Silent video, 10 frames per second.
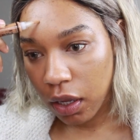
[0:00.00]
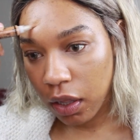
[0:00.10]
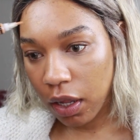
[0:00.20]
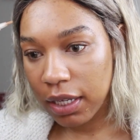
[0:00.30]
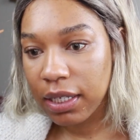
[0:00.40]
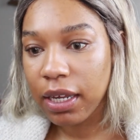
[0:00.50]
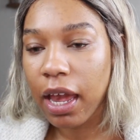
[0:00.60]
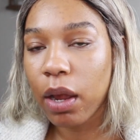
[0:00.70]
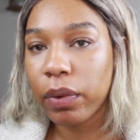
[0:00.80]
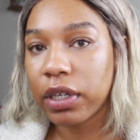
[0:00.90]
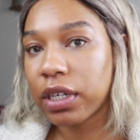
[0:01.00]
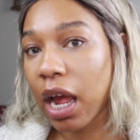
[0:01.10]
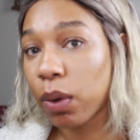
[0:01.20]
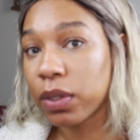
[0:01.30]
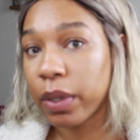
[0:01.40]
Glossier reached
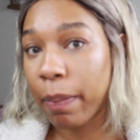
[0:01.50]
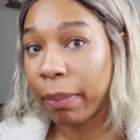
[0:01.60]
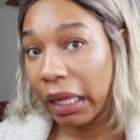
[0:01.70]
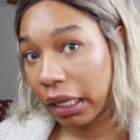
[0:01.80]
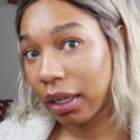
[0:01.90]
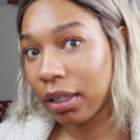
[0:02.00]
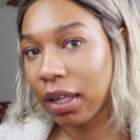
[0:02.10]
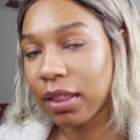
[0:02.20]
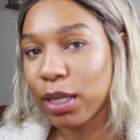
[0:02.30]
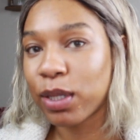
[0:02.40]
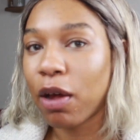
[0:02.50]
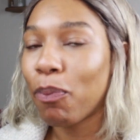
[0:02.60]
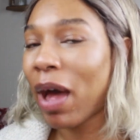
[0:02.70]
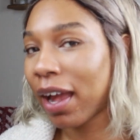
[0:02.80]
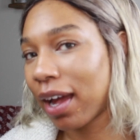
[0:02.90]
out to me. Like they saw
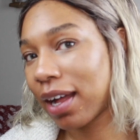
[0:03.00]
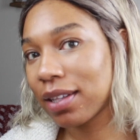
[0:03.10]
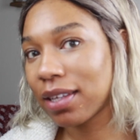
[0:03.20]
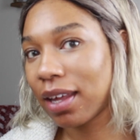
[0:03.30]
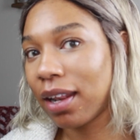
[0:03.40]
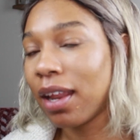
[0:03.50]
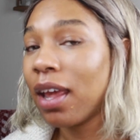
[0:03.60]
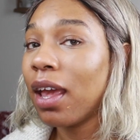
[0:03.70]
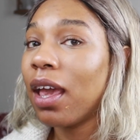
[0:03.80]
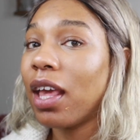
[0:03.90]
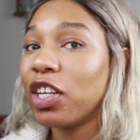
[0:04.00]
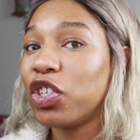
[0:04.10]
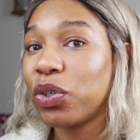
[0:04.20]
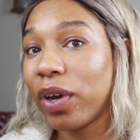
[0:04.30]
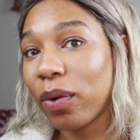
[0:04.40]
my content,
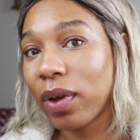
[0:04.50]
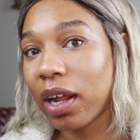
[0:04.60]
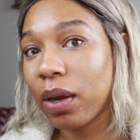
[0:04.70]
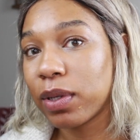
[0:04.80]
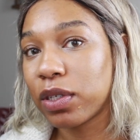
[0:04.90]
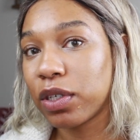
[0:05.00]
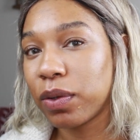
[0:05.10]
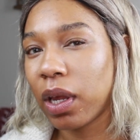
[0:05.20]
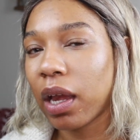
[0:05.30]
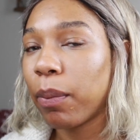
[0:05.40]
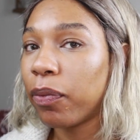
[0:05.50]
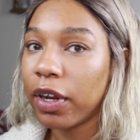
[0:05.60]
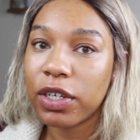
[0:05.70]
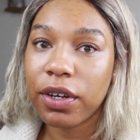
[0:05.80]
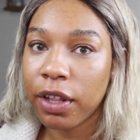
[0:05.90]
enjoyed what I was doing. I'm
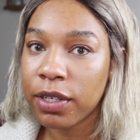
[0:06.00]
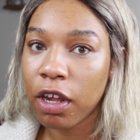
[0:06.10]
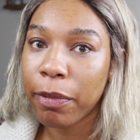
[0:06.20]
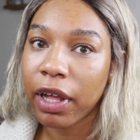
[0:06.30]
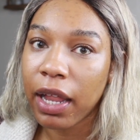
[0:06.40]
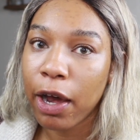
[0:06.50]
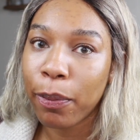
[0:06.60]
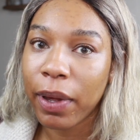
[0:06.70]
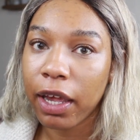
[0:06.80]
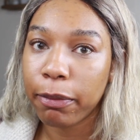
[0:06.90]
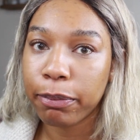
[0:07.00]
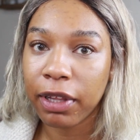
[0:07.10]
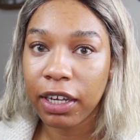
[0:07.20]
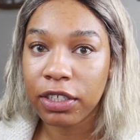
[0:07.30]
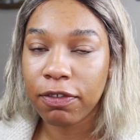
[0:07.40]
pretty sure they saw my cloud paint
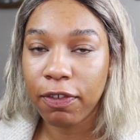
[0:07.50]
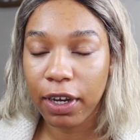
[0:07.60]
blush